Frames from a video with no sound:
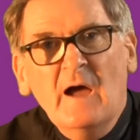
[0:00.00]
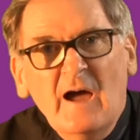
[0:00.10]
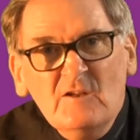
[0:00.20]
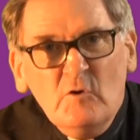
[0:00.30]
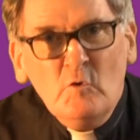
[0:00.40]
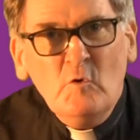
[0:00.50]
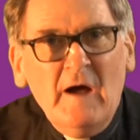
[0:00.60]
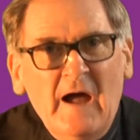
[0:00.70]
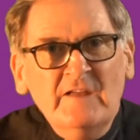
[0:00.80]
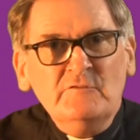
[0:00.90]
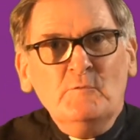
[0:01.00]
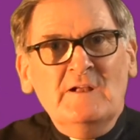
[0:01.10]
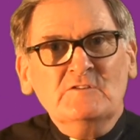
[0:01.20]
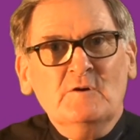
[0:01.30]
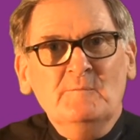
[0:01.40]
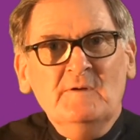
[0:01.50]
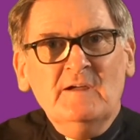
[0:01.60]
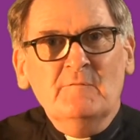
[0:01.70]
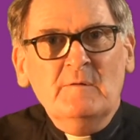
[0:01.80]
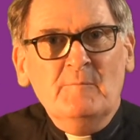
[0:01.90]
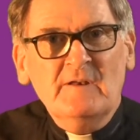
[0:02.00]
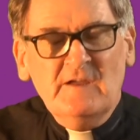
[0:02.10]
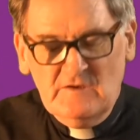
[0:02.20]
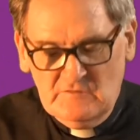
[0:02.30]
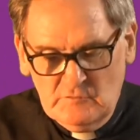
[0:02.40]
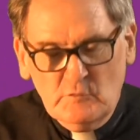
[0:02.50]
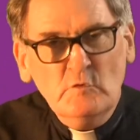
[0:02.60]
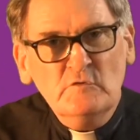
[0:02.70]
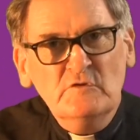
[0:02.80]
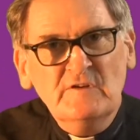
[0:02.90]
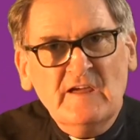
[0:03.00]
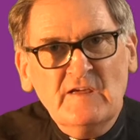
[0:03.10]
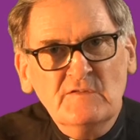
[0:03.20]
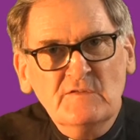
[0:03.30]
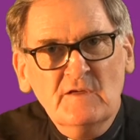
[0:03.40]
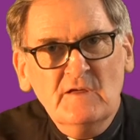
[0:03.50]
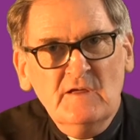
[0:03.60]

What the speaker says: Hello and welcome everybody to today's